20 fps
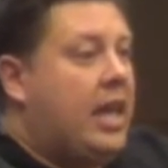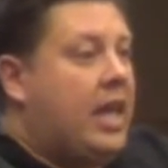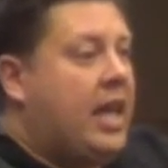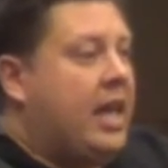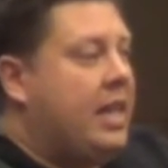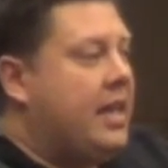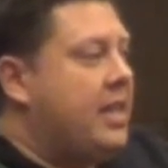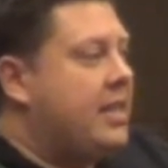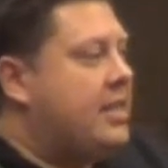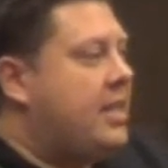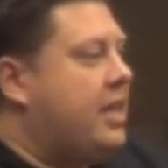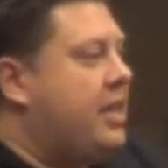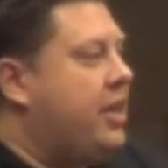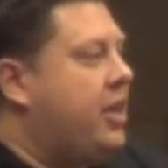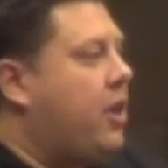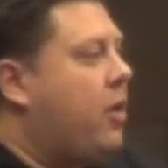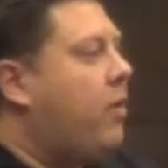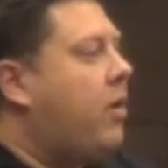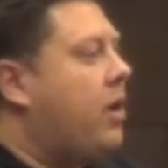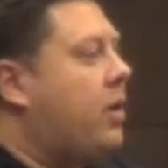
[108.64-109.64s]
and they said, you
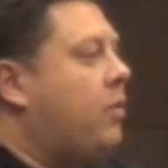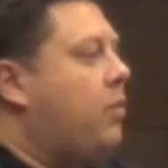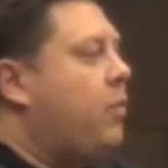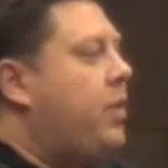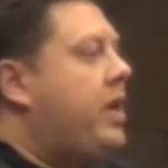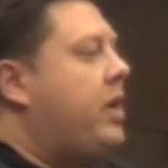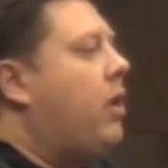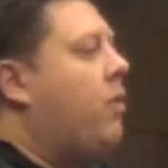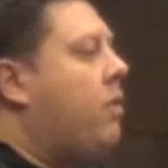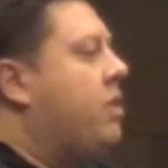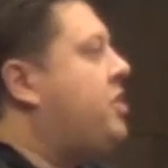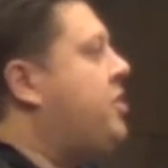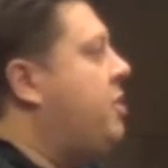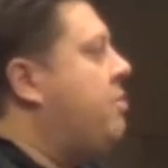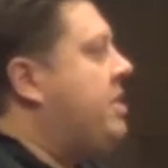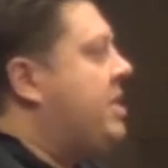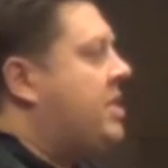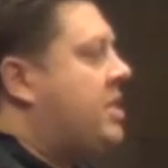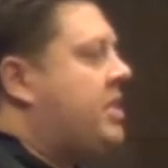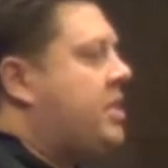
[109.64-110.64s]
know what, we don't want you
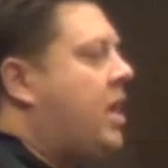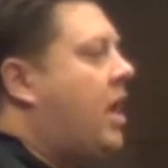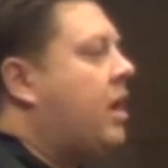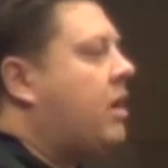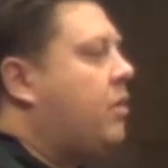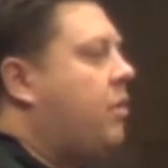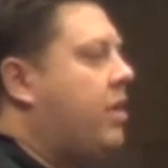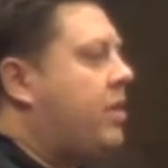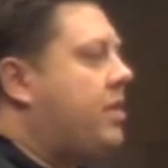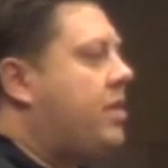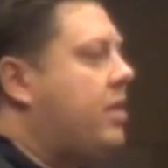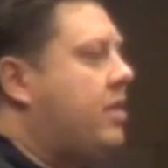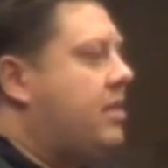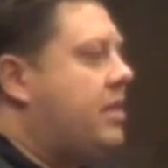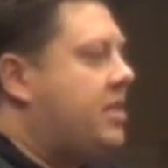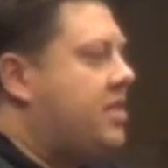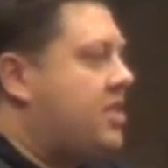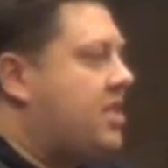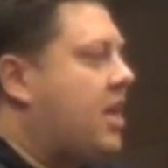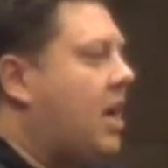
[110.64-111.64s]
to be stuck with
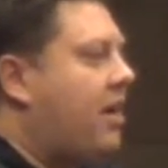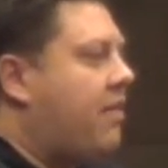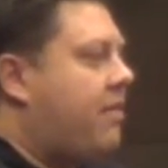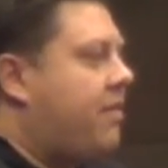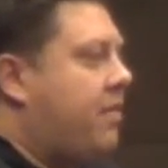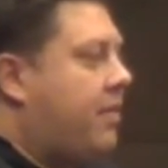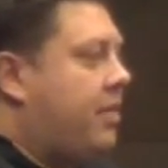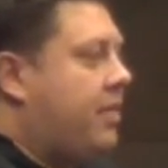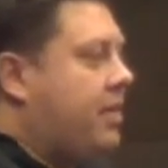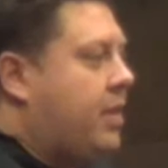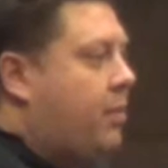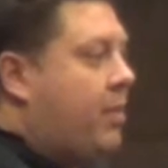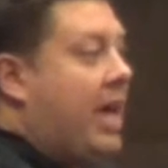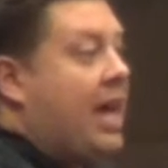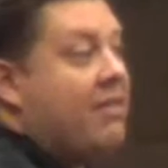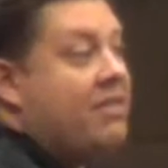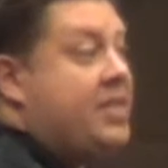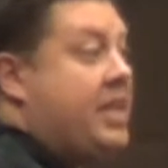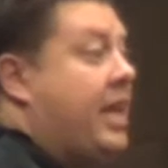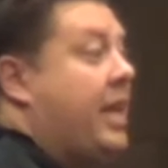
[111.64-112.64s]
the stuff that we
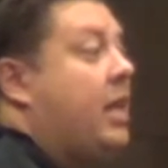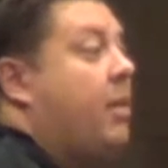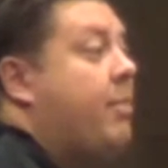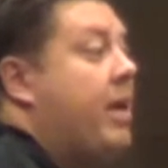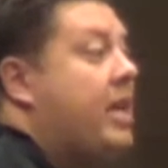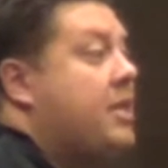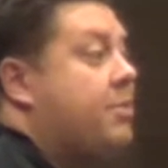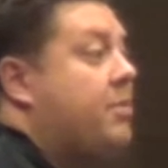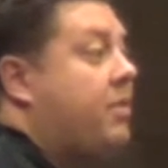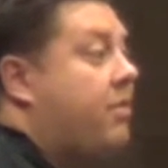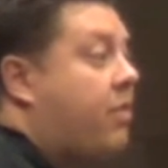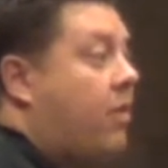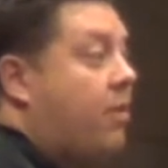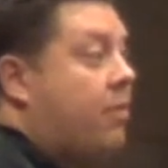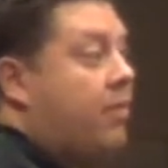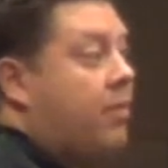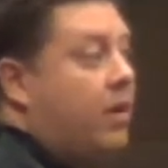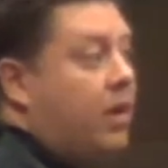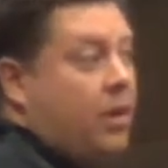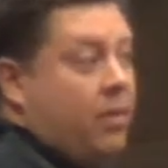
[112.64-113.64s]
have sitting in the basement
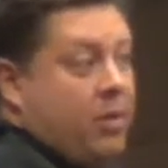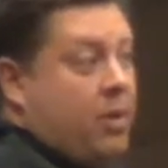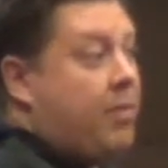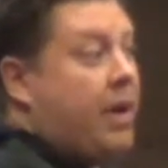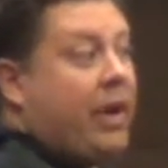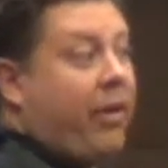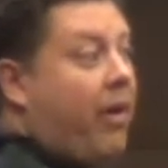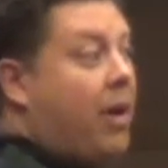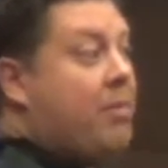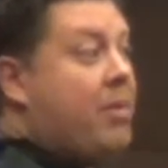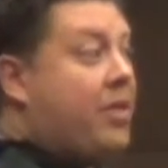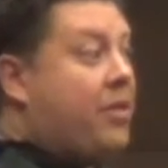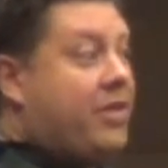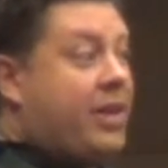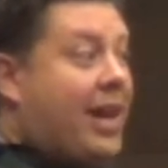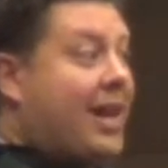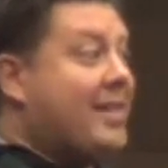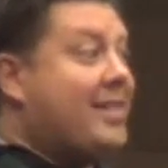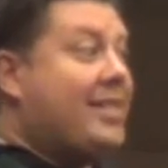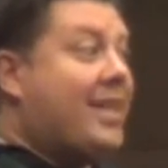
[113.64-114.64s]
from when my grandmother
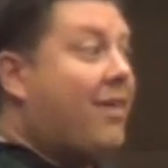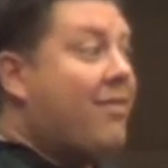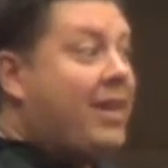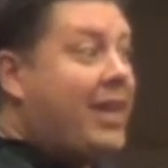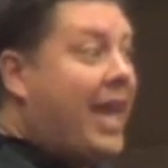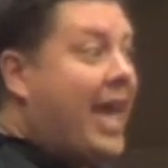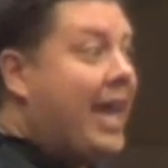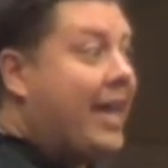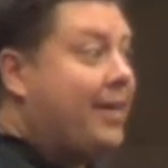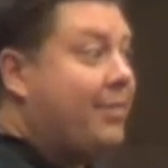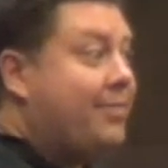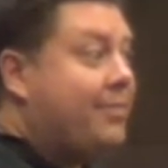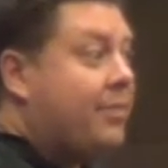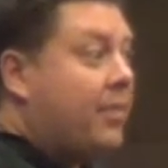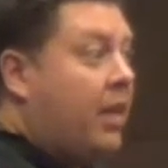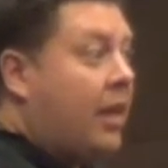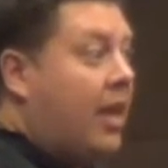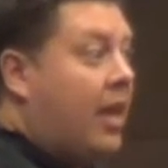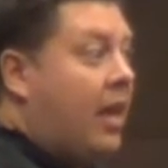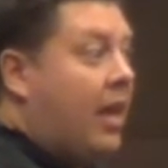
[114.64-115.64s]
died in '78
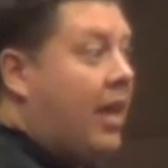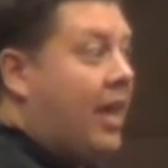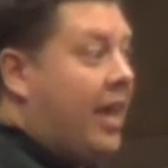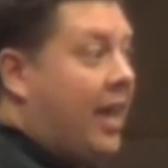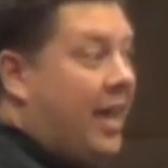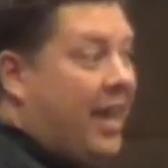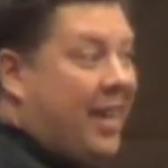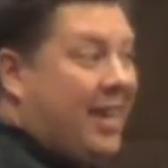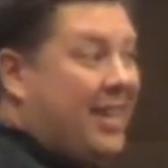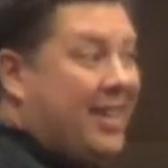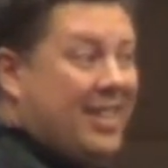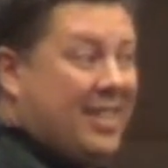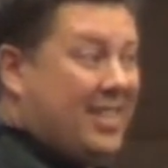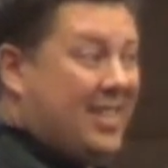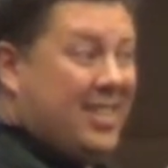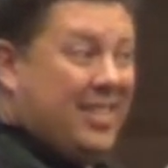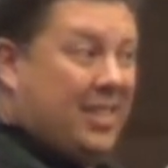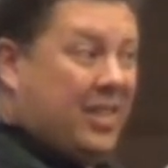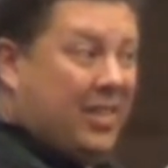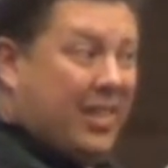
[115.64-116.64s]
and
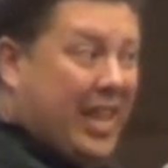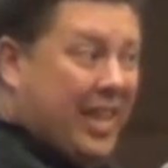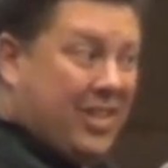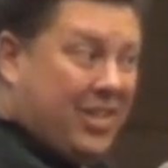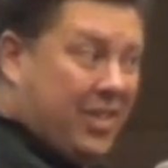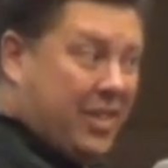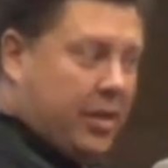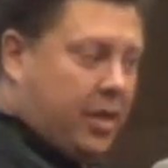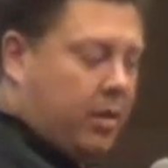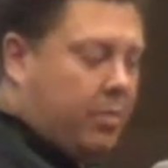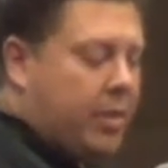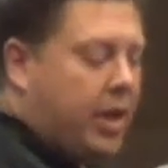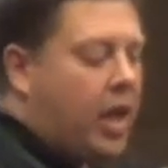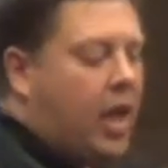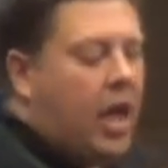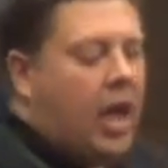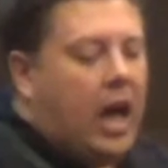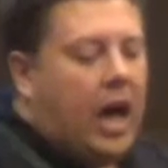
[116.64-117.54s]
still actually there, but